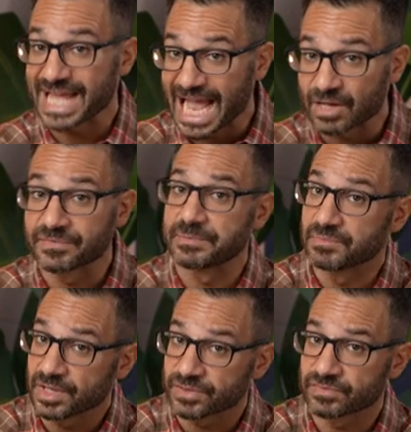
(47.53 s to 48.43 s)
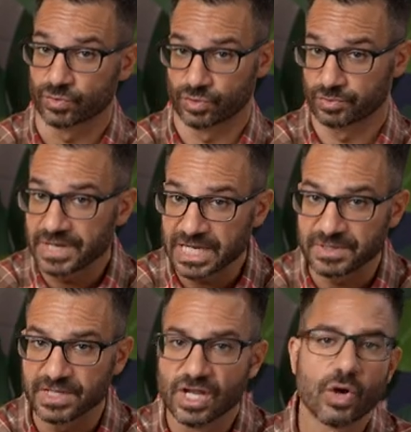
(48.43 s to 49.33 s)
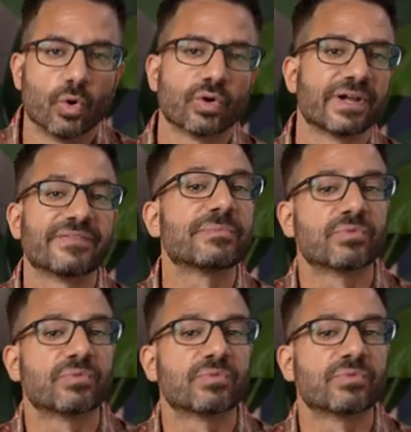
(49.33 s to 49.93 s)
that of a mother for her baby or of a